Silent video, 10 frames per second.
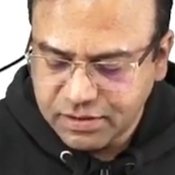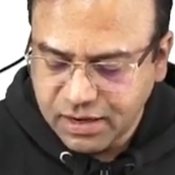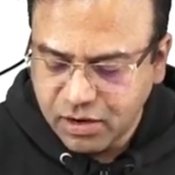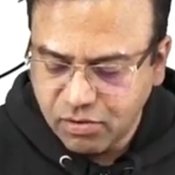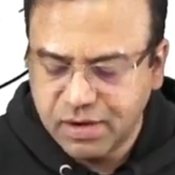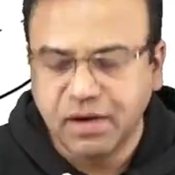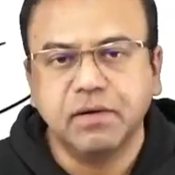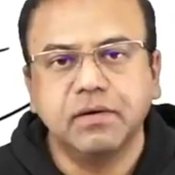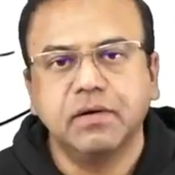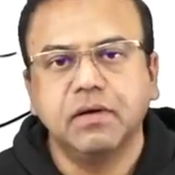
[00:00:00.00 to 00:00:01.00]
is the aorta.
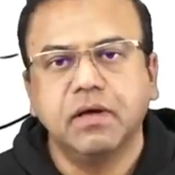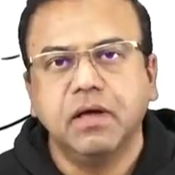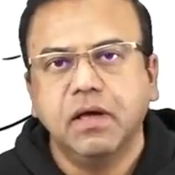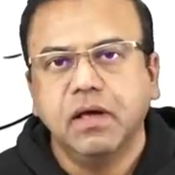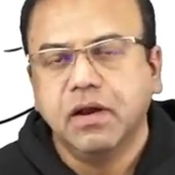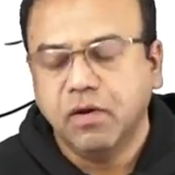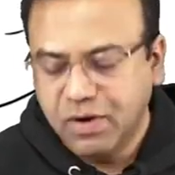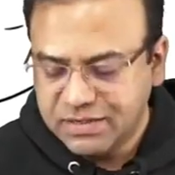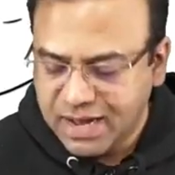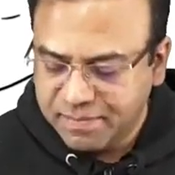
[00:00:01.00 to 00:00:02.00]
Now
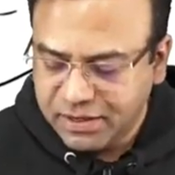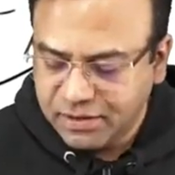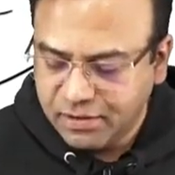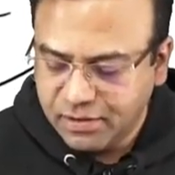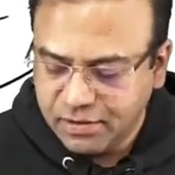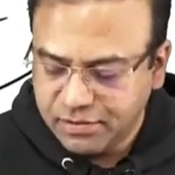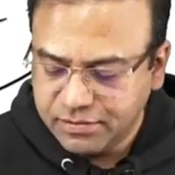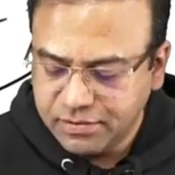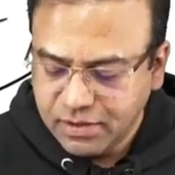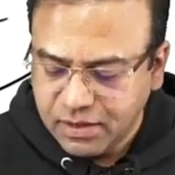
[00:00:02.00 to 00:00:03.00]
what's happening here
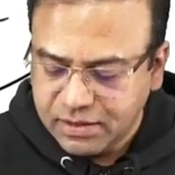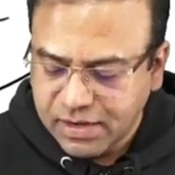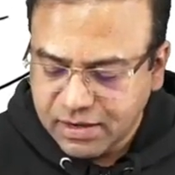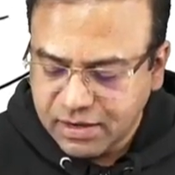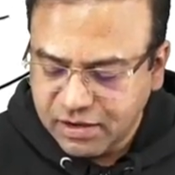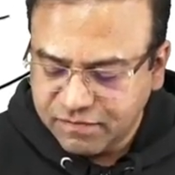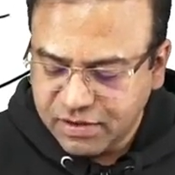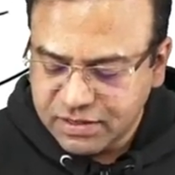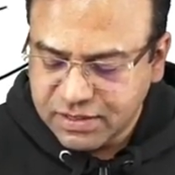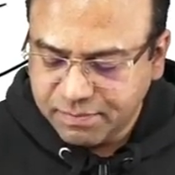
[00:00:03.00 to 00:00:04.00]
is that if
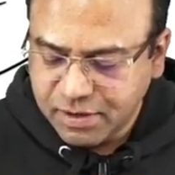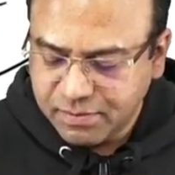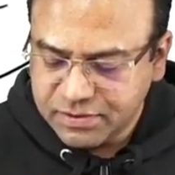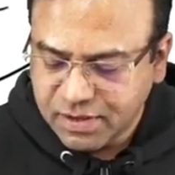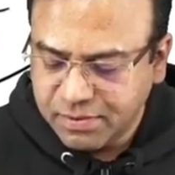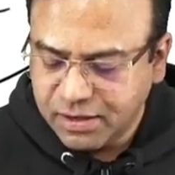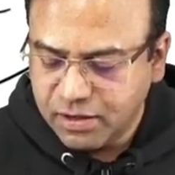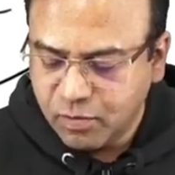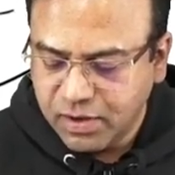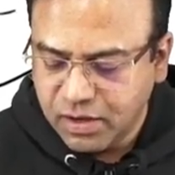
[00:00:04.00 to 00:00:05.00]
the septum is coming in
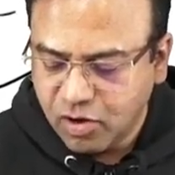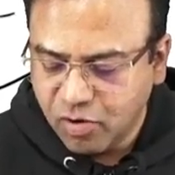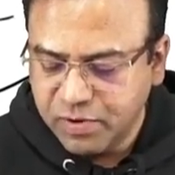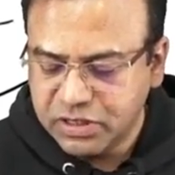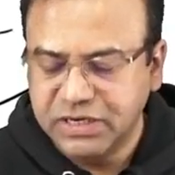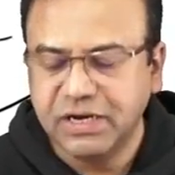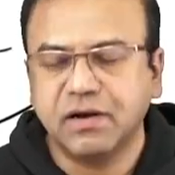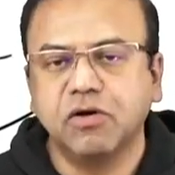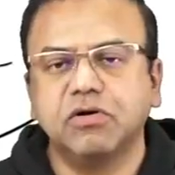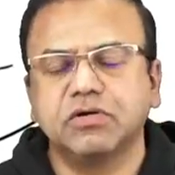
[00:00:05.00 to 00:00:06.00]
the way, obviously it
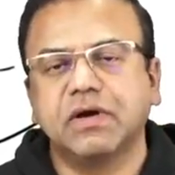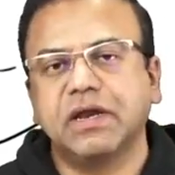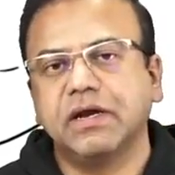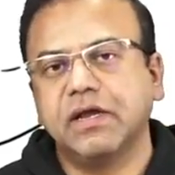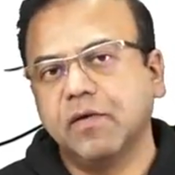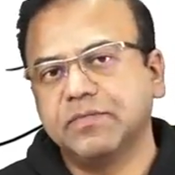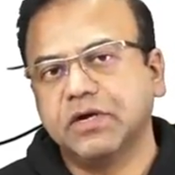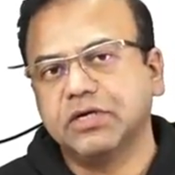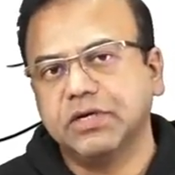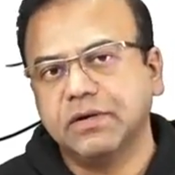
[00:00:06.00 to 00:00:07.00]
will going to create the
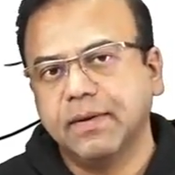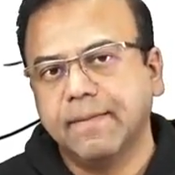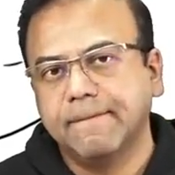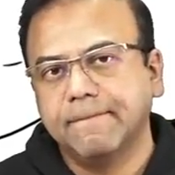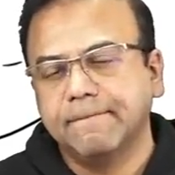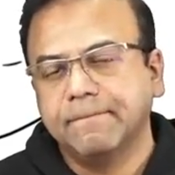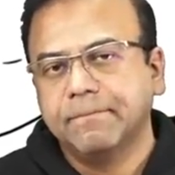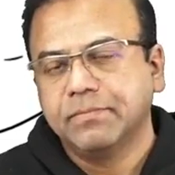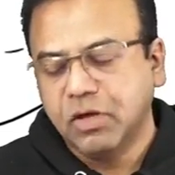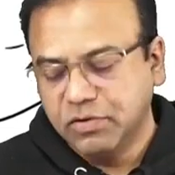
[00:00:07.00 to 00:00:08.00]
obstruction.
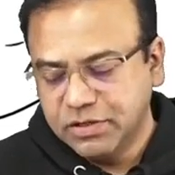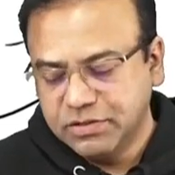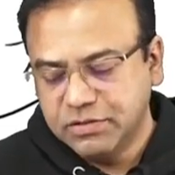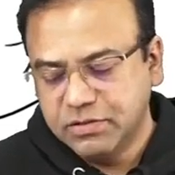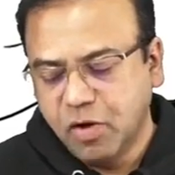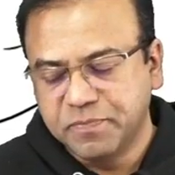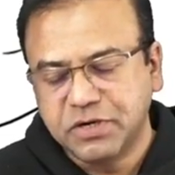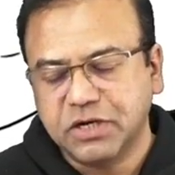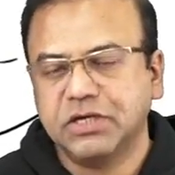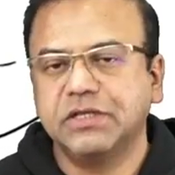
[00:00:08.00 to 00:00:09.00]
Now this
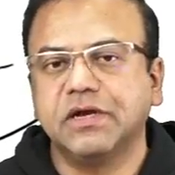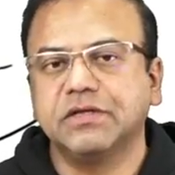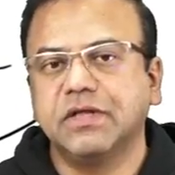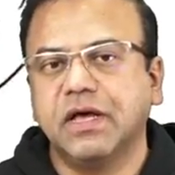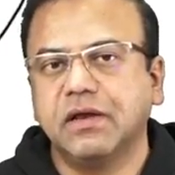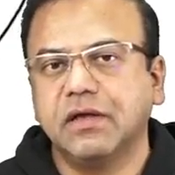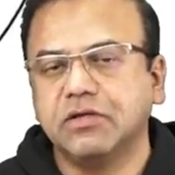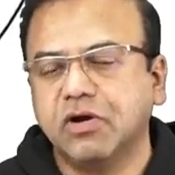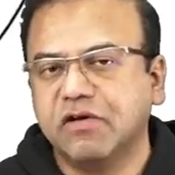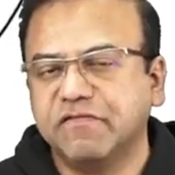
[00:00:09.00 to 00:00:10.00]
obstruction that is there is
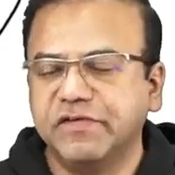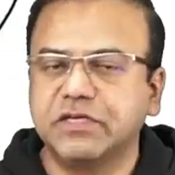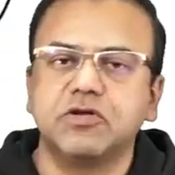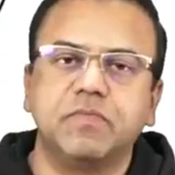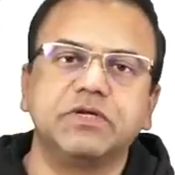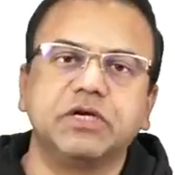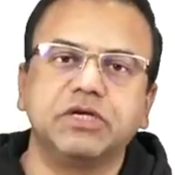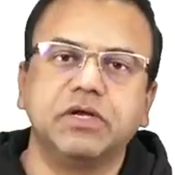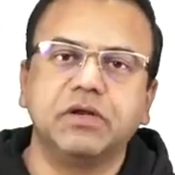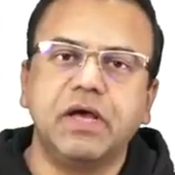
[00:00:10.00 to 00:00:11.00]
not a fixed
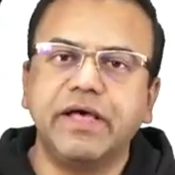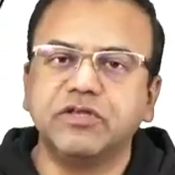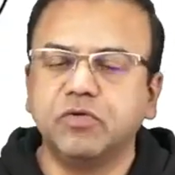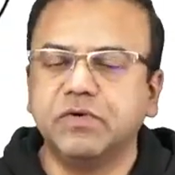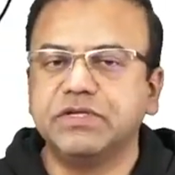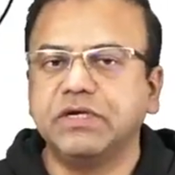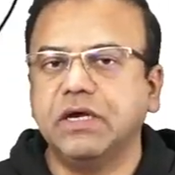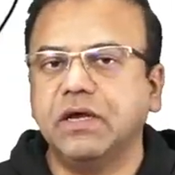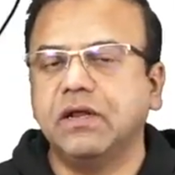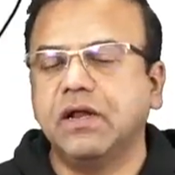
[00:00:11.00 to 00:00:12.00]
obstruction as you would
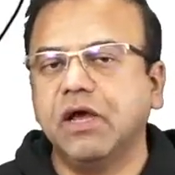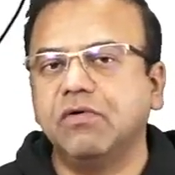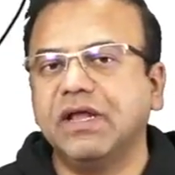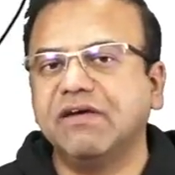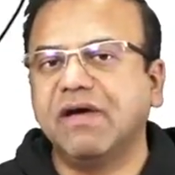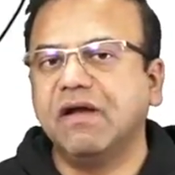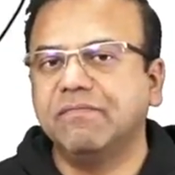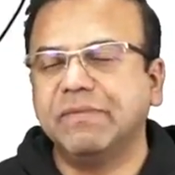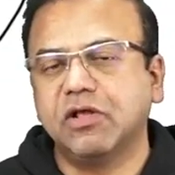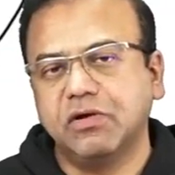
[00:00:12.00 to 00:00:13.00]
see in an aortic
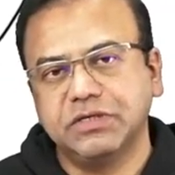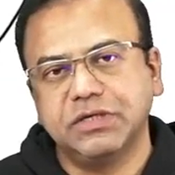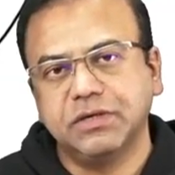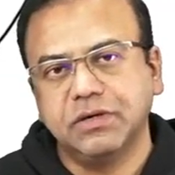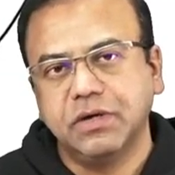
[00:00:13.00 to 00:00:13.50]
valve pathology.